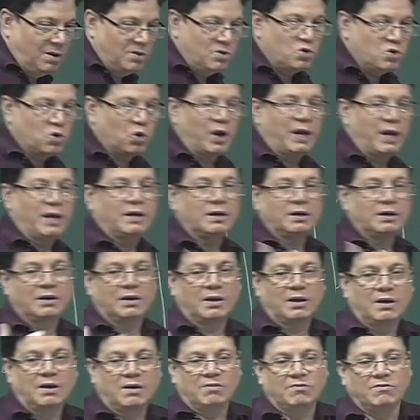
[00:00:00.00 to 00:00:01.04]
drawing
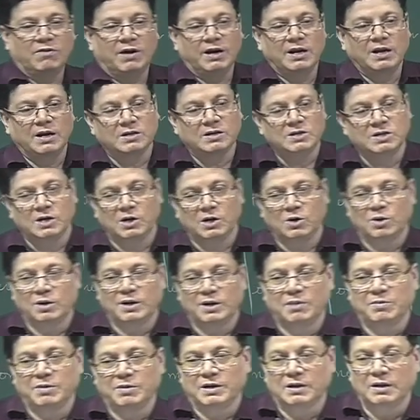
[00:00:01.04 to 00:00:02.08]
various
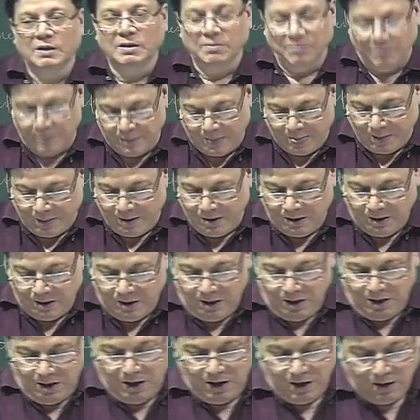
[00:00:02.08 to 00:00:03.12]
stereochemical
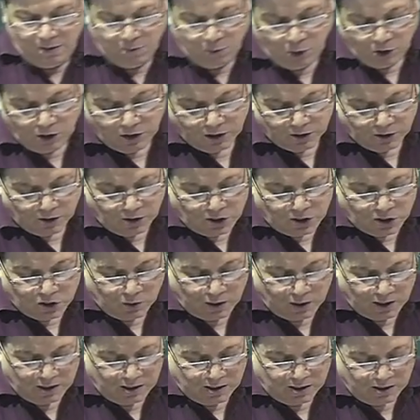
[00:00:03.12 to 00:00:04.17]
molecules
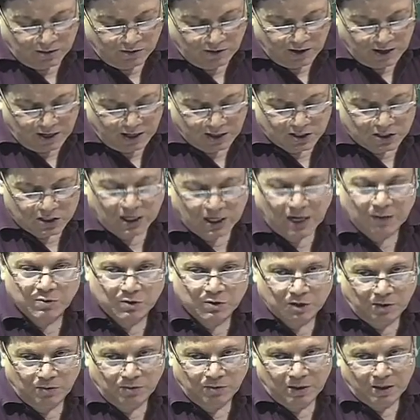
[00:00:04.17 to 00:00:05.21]
with various types
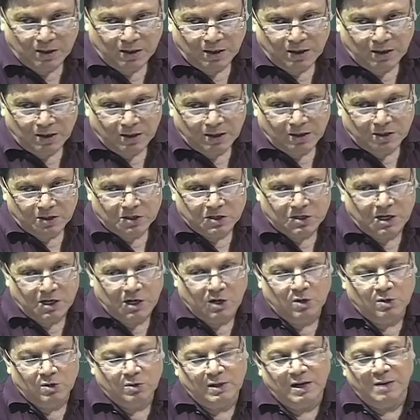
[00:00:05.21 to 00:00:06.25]
of
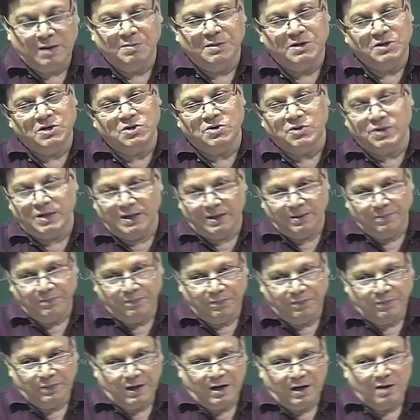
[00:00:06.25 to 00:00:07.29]
stereochemistry
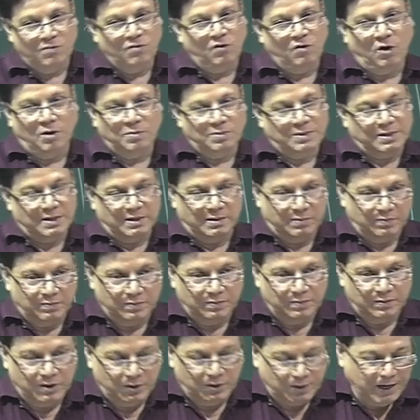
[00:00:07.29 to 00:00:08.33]
involved.
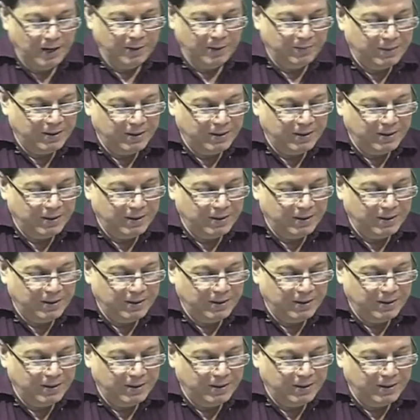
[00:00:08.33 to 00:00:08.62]
Okay.